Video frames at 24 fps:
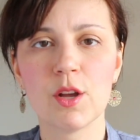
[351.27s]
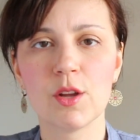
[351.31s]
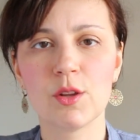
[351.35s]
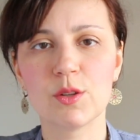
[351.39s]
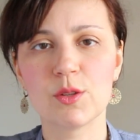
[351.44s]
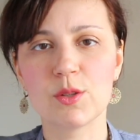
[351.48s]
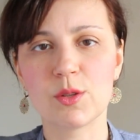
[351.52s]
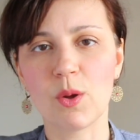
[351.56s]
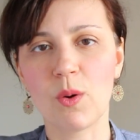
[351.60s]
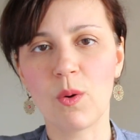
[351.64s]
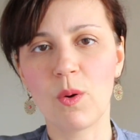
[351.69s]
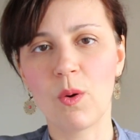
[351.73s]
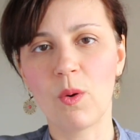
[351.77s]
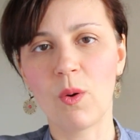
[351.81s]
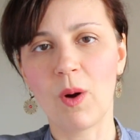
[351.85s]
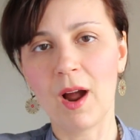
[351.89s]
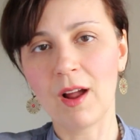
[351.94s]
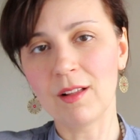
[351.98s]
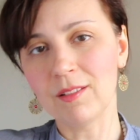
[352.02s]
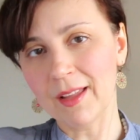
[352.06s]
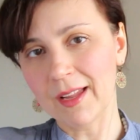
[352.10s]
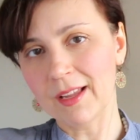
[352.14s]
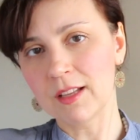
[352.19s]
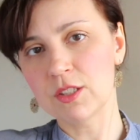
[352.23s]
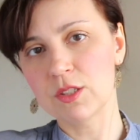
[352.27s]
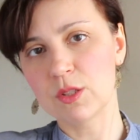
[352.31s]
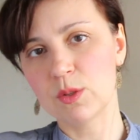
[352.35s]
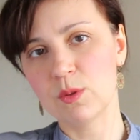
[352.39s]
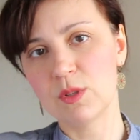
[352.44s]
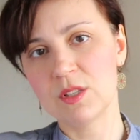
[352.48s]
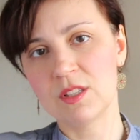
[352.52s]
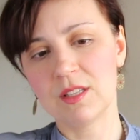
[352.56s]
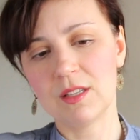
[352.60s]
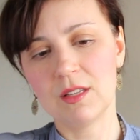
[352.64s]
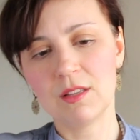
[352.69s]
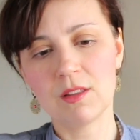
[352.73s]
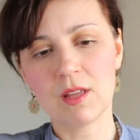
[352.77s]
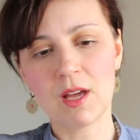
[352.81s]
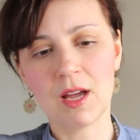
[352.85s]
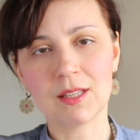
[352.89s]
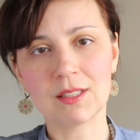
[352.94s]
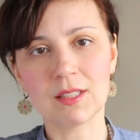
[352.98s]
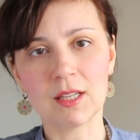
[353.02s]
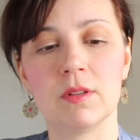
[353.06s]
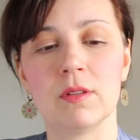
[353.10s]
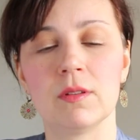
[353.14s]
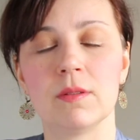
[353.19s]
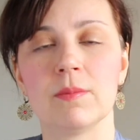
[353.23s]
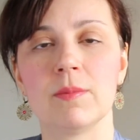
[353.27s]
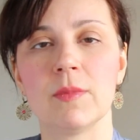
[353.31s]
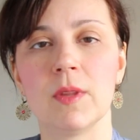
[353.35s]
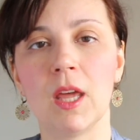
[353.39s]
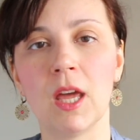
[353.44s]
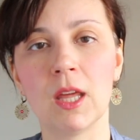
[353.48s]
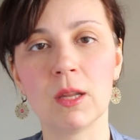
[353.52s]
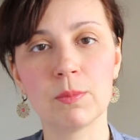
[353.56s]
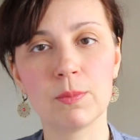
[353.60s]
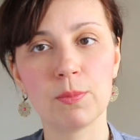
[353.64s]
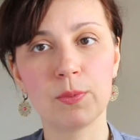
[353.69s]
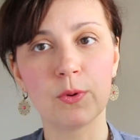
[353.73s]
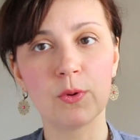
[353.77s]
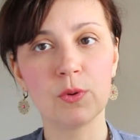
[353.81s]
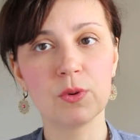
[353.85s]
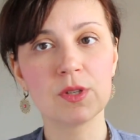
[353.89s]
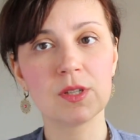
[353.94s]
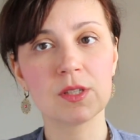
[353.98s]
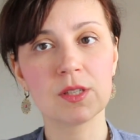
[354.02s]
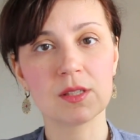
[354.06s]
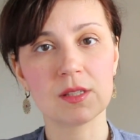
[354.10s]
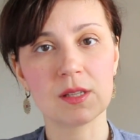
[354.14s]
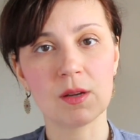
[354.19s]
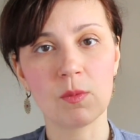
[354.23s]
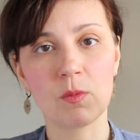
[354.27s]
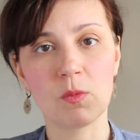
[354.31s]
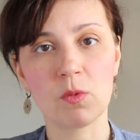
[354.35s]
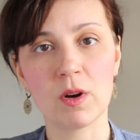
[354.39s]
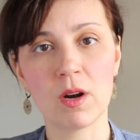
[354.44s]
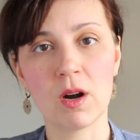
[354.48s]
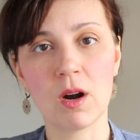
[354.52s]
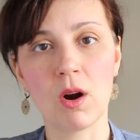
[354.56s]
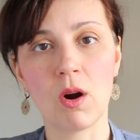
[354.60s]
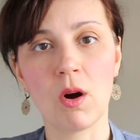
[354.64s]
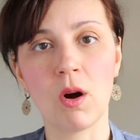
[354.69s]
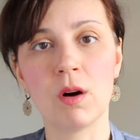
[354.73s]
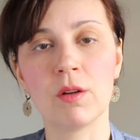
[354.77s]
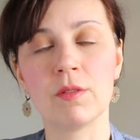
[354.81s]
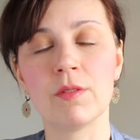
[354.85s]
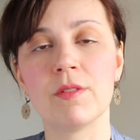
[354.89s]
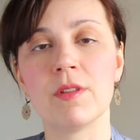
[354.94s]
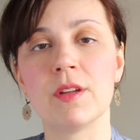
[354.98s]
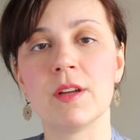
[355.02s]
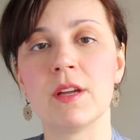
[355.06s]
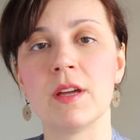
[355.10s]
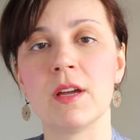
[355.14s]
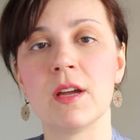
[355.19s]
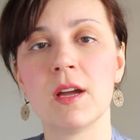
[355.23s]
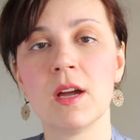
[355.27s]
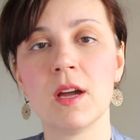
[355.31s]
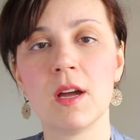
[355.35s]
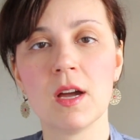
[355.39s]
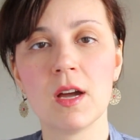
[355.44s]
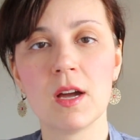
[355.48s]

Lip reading: So I like to see that and put somewhere on the